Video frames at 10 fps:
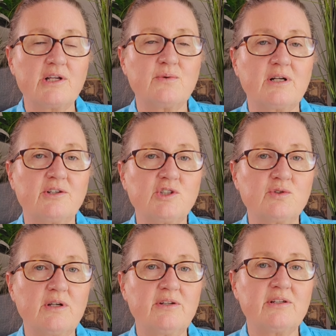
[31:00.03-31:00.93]
you in
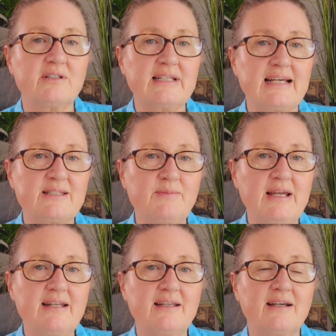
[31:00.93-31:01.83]
Australia,
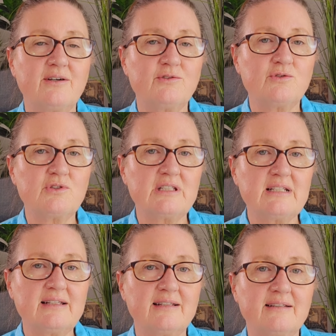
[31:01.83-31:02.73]
Tasmania, New
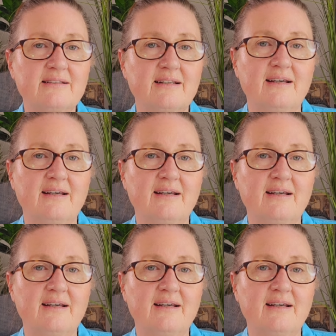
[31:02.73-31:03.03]
Zealand?